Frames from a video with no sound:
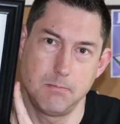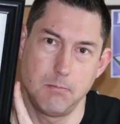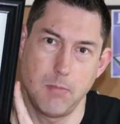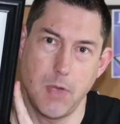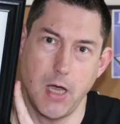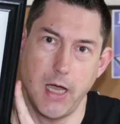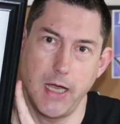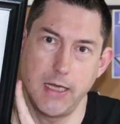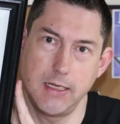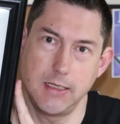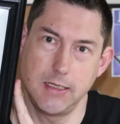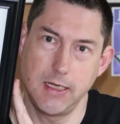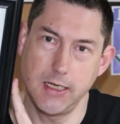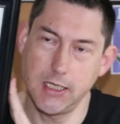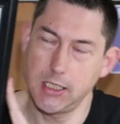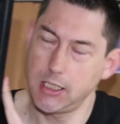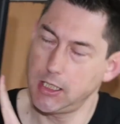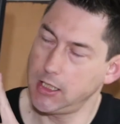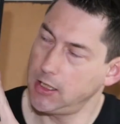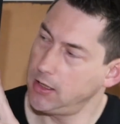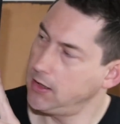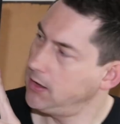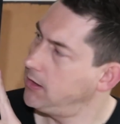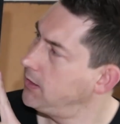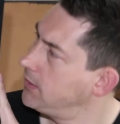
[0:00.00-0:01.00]
my
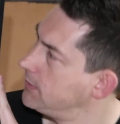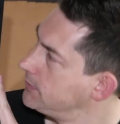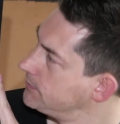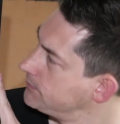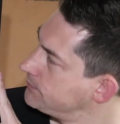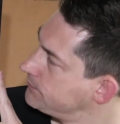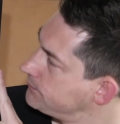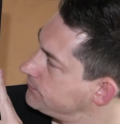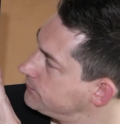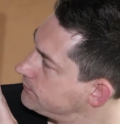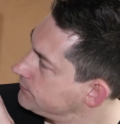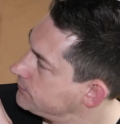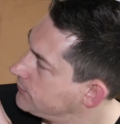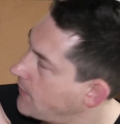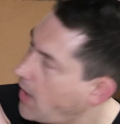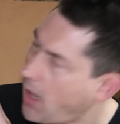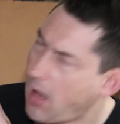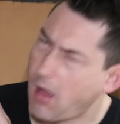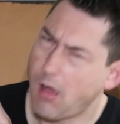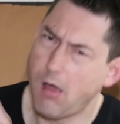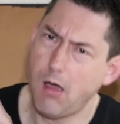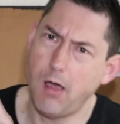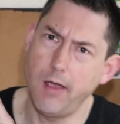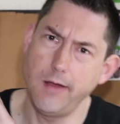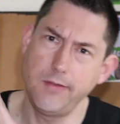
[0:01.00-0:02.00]
little
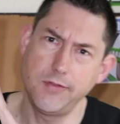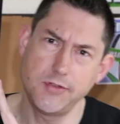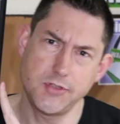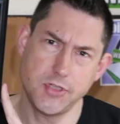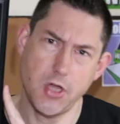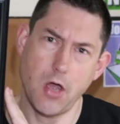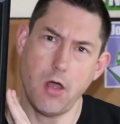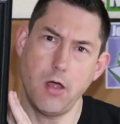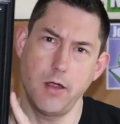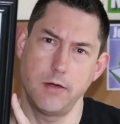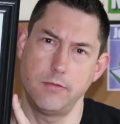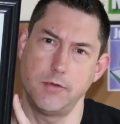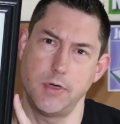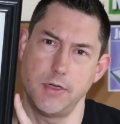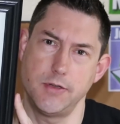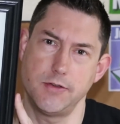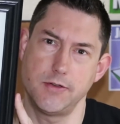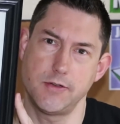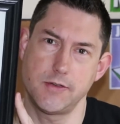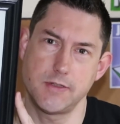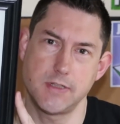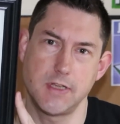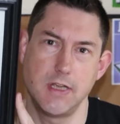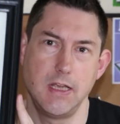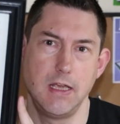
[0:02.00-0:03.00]
Hive
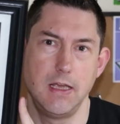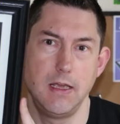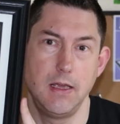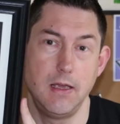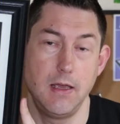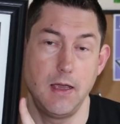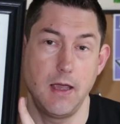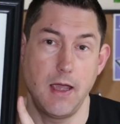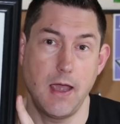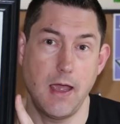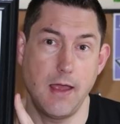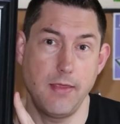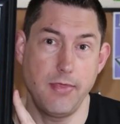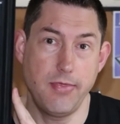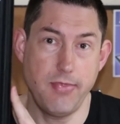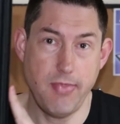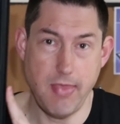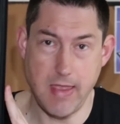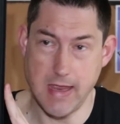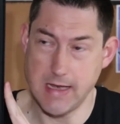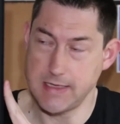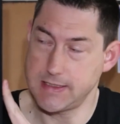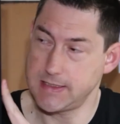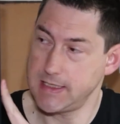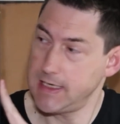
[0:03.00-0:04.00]
Tyrant.
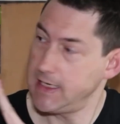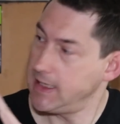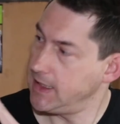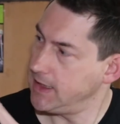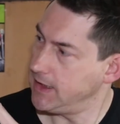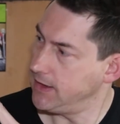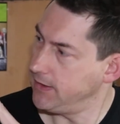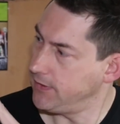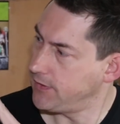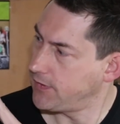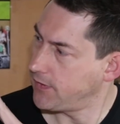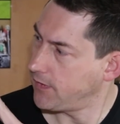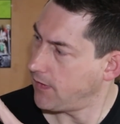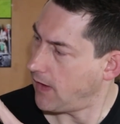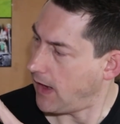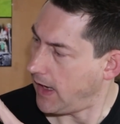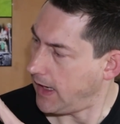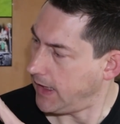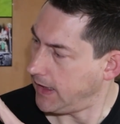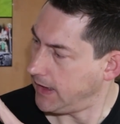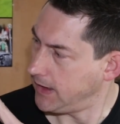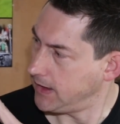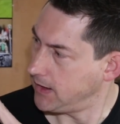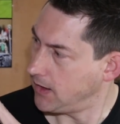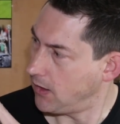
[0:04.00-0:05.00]
This is
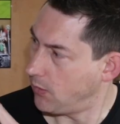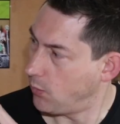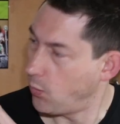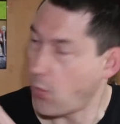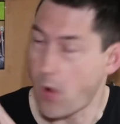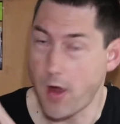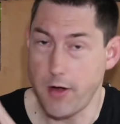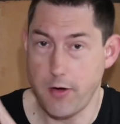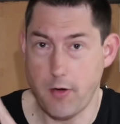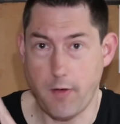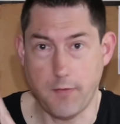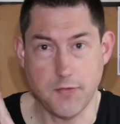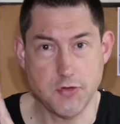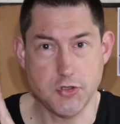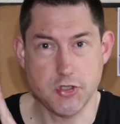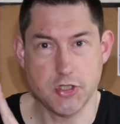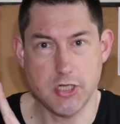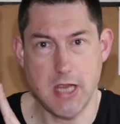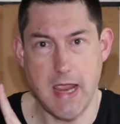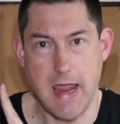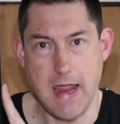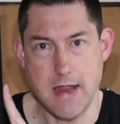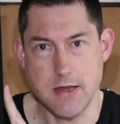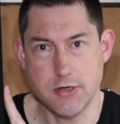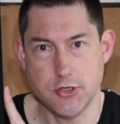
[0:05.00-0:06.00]
a one-off
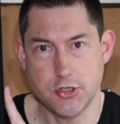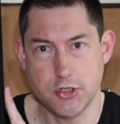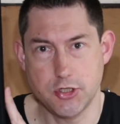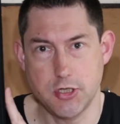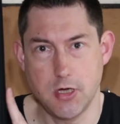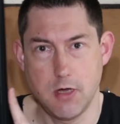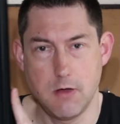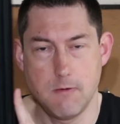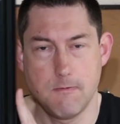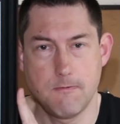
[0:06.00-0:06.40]
sketch